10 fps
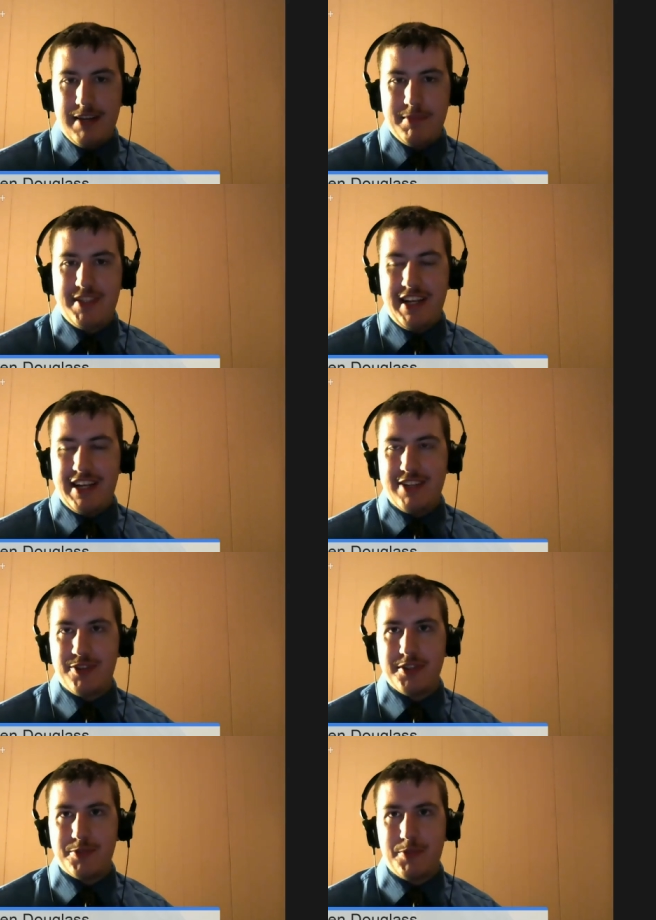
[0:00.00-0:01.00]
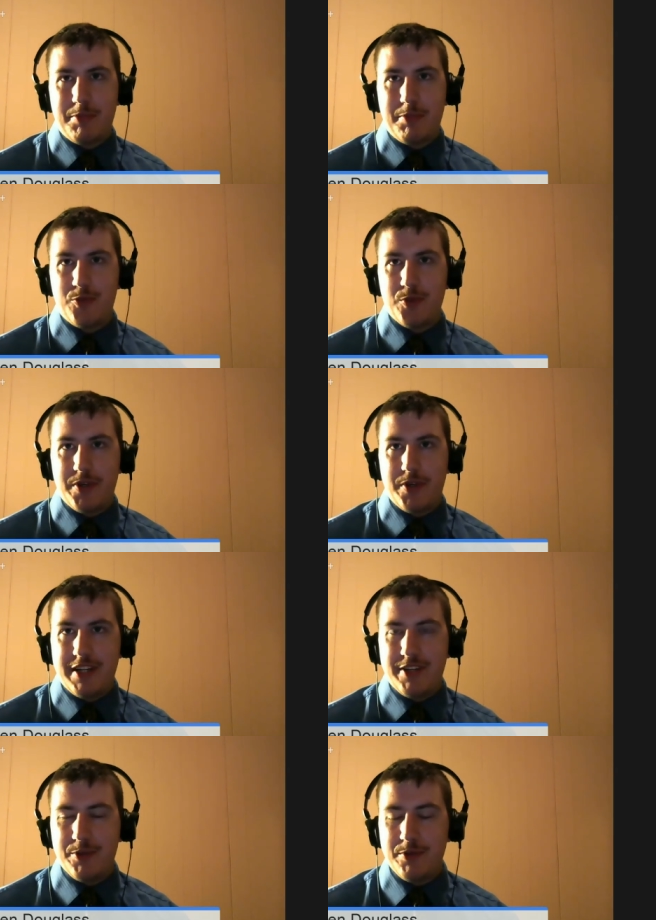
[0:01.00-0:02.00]
mistake. I told you this one before,
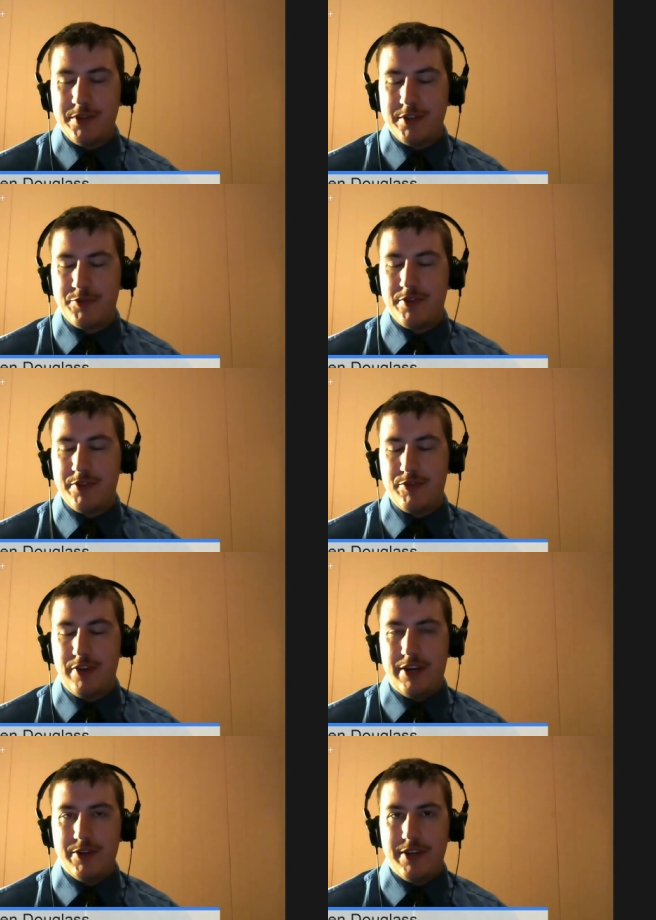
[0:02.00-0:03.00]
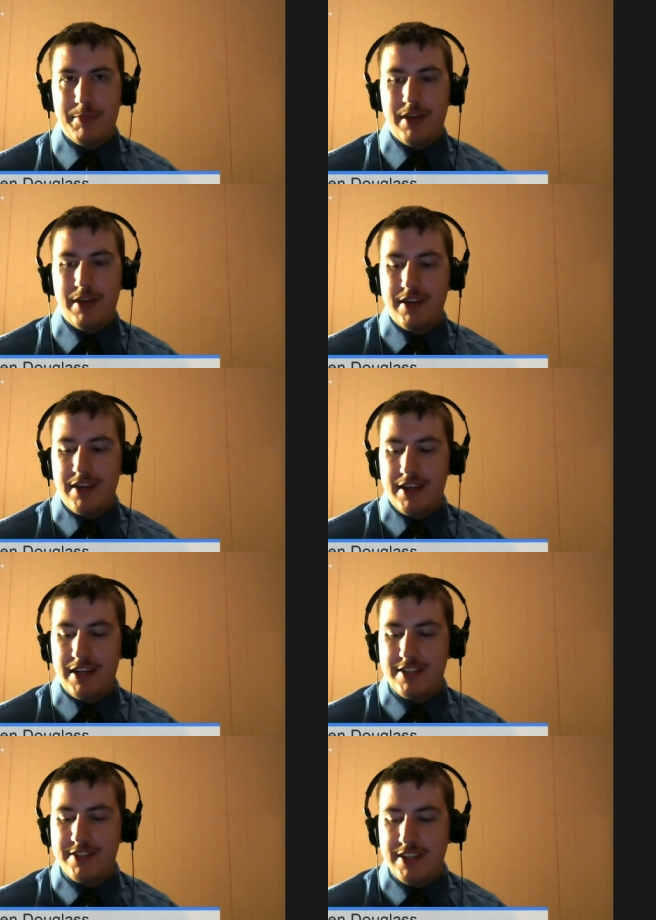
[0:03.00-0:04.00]
and you just frowned at me.
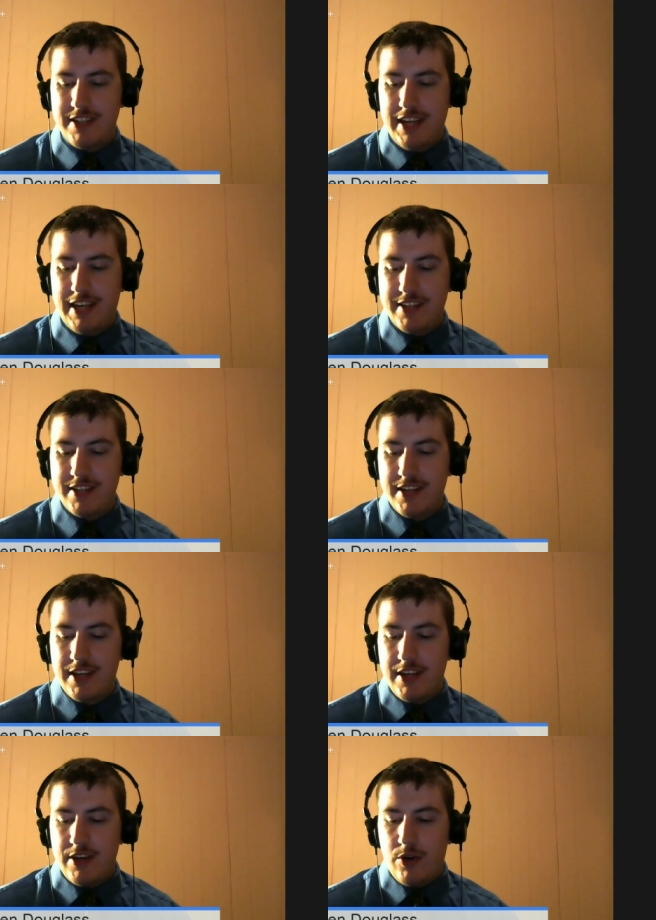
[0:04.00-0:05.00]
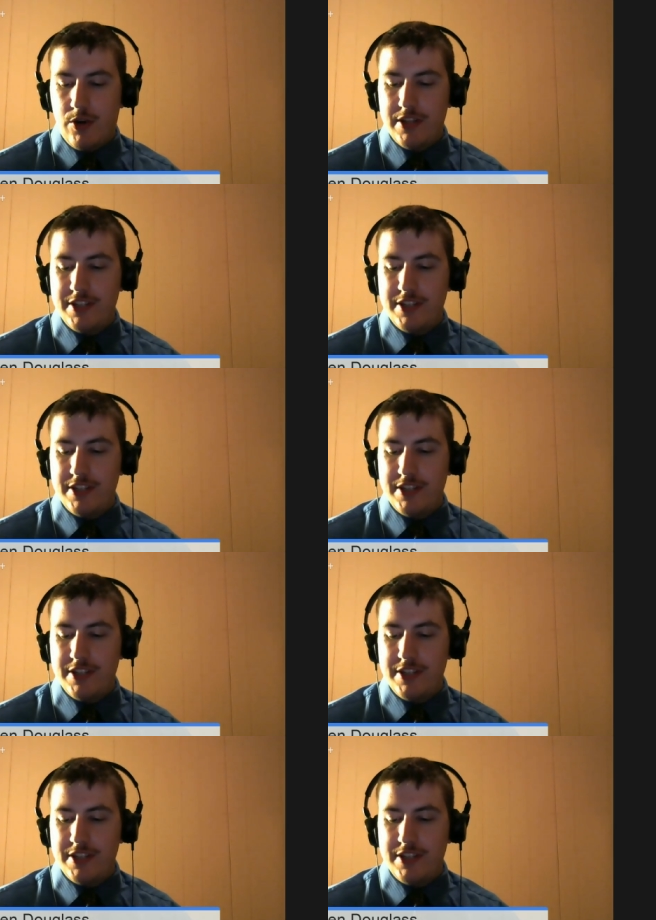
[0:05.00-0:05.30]
And I said that on the